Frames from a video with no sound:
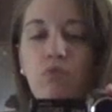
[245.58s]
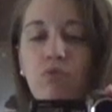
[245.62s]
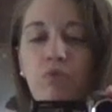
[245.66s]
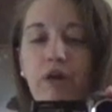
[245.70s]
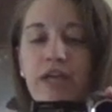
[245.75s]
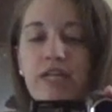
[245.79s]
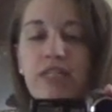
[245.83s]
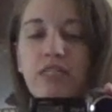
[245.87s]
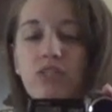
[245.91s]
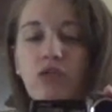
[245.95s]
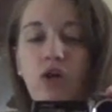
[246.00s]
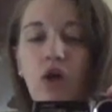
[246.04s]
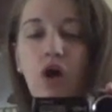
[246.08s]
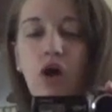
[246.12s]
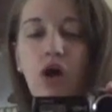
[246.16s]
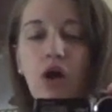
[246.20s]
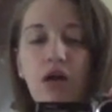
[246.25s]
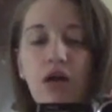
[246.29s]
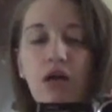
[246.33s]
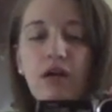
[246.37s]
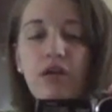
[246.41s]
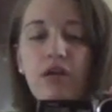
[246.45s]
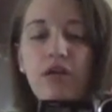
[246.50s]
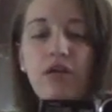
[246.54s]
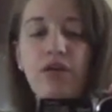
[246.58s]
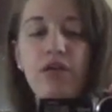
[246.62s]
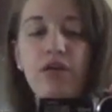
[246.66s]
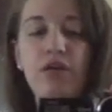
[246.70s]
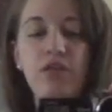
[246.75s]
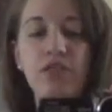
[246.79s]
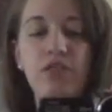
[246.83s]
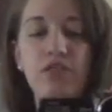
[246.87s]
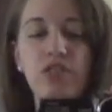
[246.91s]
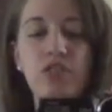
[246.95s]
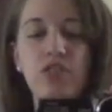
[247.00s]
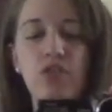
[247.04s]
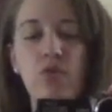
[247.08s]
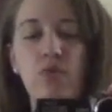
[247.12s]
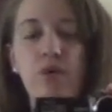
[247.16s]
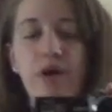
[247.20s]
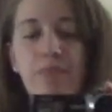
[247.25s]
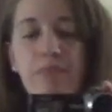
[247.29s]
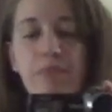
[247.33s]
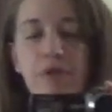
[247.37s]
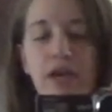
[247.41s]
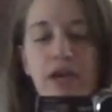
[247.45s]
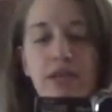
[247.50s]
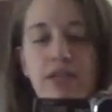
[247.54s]
race car so
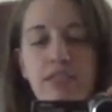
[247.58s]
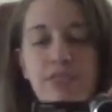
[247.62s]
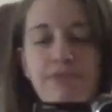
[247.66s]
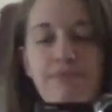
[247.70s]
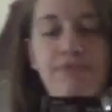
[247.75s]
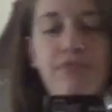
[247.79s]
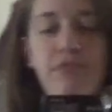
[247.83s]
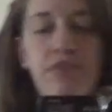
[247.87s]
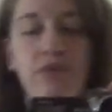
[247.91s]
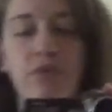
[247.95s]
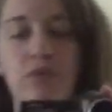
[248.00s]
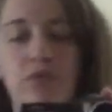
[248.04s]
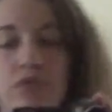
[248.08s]
because of the,